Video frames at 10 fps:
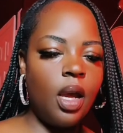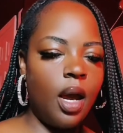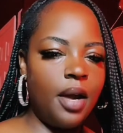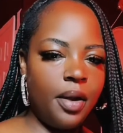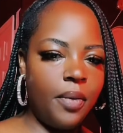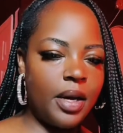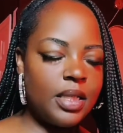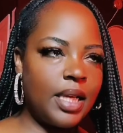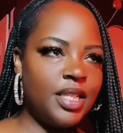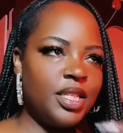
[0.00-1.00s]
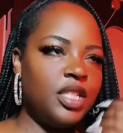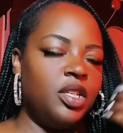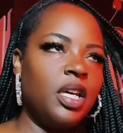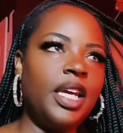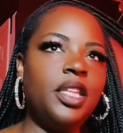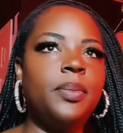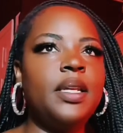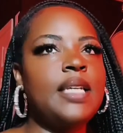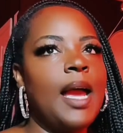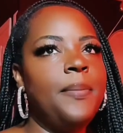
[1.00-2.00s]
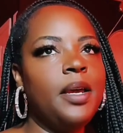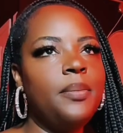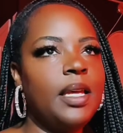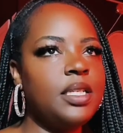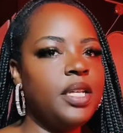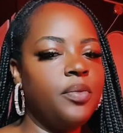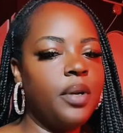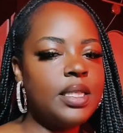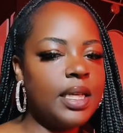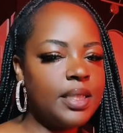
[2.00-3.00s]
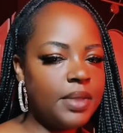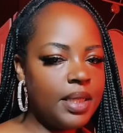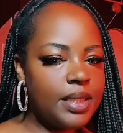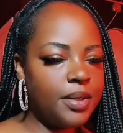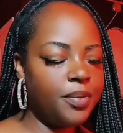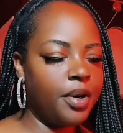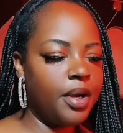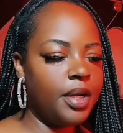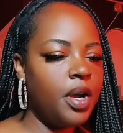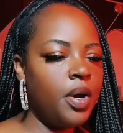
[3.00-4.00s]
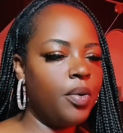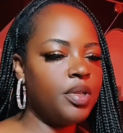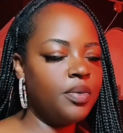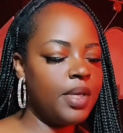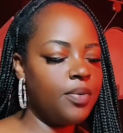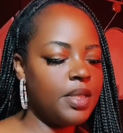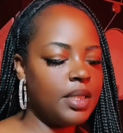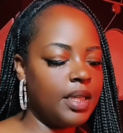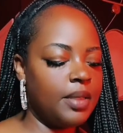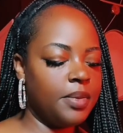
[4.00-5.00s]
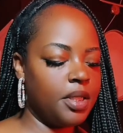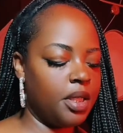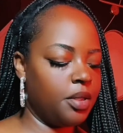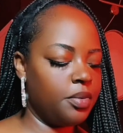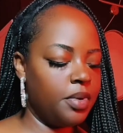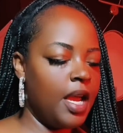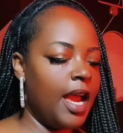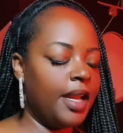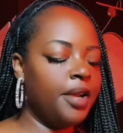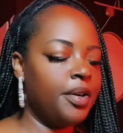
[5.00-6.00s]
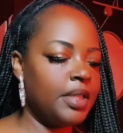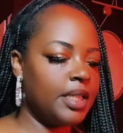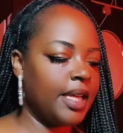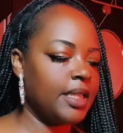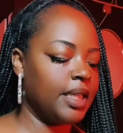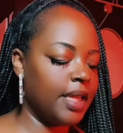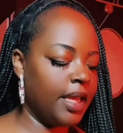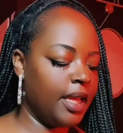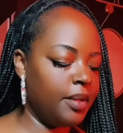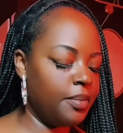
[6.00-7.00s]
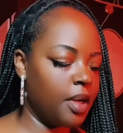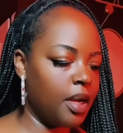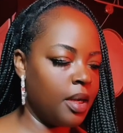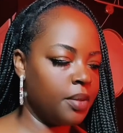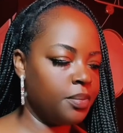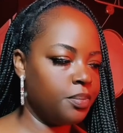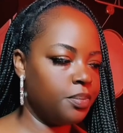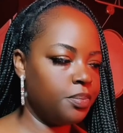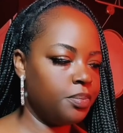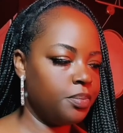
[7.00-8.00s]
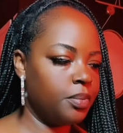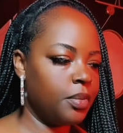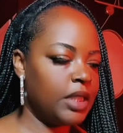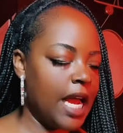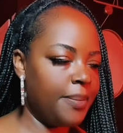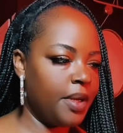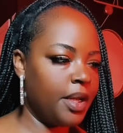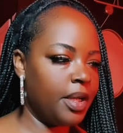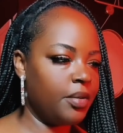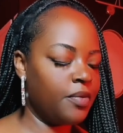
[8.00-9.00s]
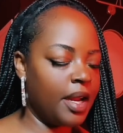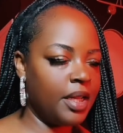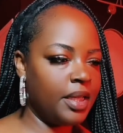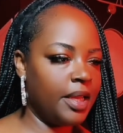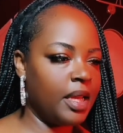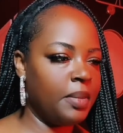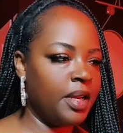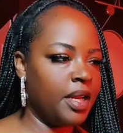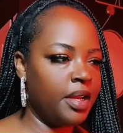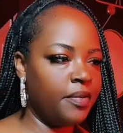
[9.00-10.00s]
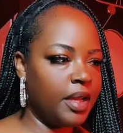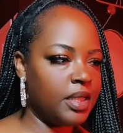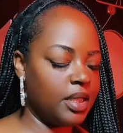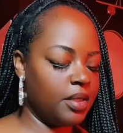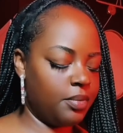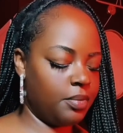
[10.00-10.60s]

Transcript: All right, water signs, you could either be typing a message and want to say something to someone, or someone wants to say something to you and they don't know what to say. It's like they keep typing it, writing the DM, and then they erase it.